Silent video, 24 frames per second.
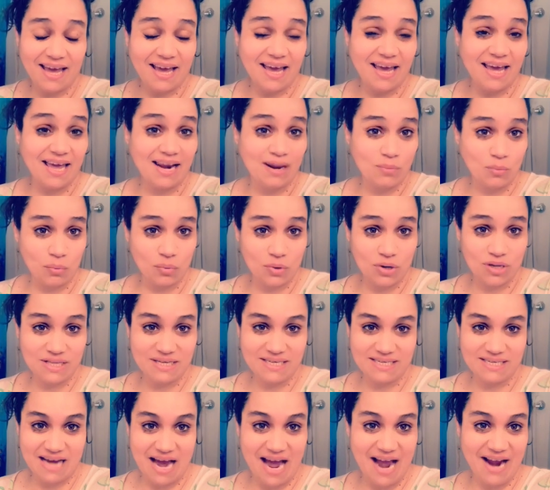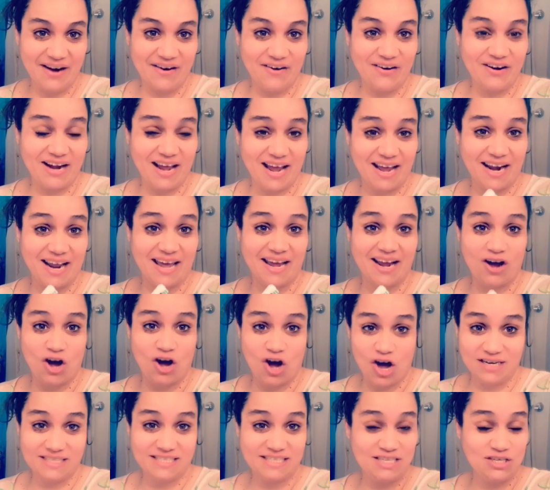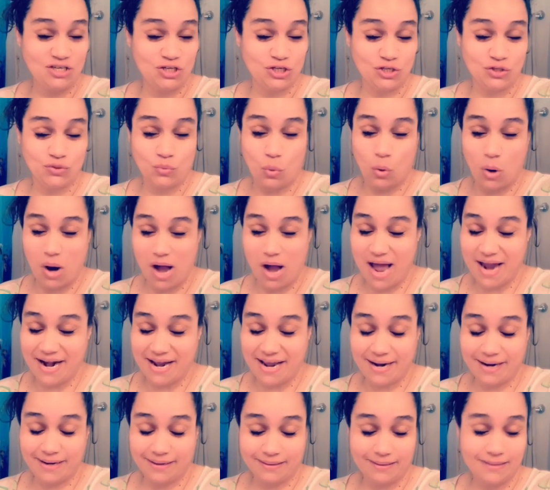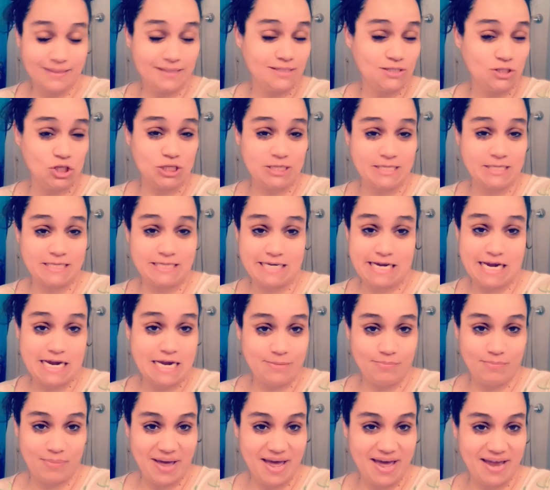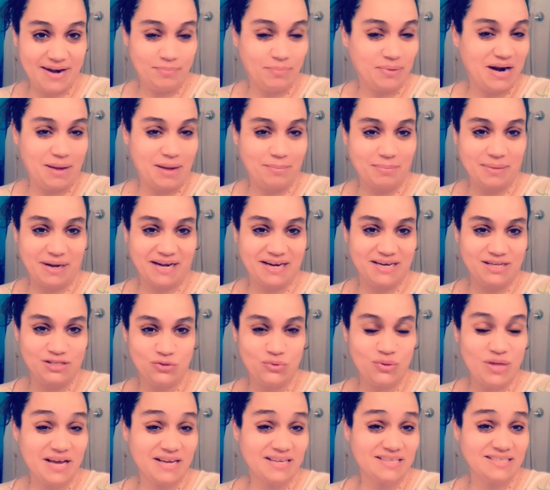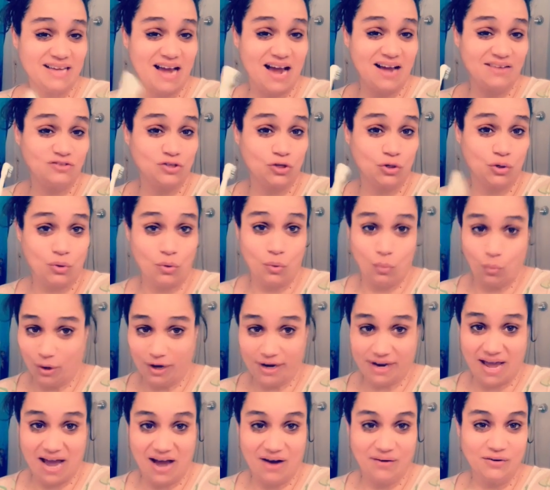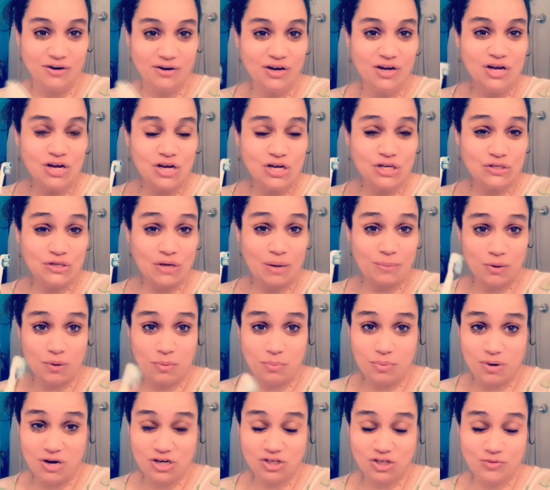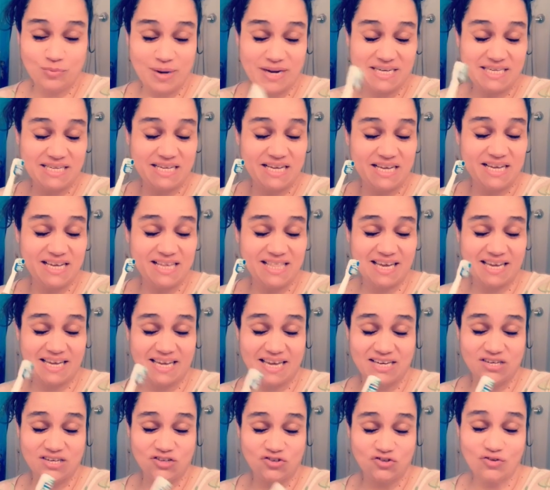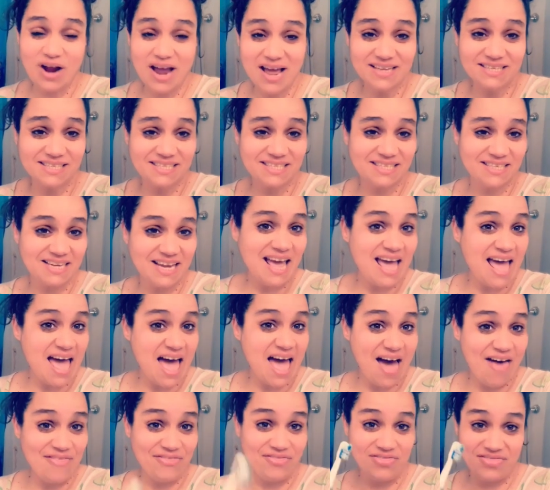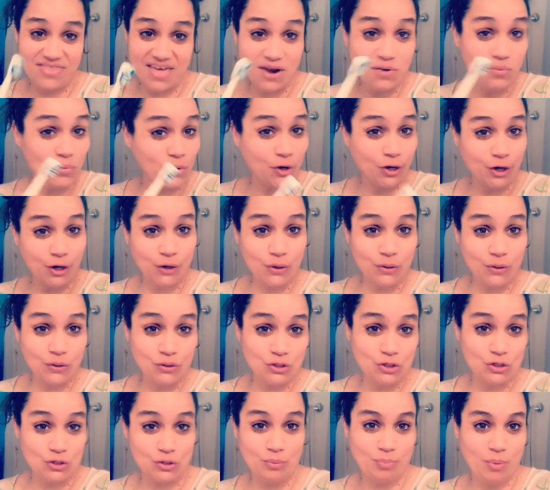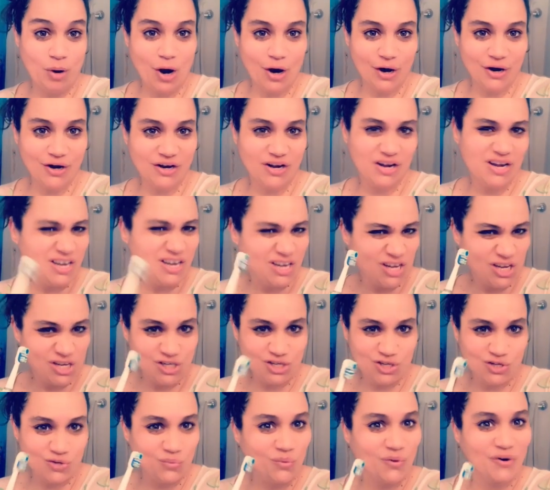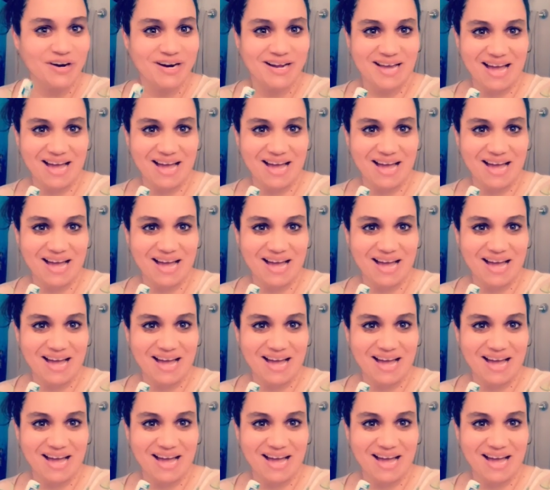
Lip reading: and I'm really tired and I honestly just wanted to stay in bed, but I'm not gonna do that because I have to go work out. So I'm gonna brush my teeth and get dressed, and then we're gonna go to the park to work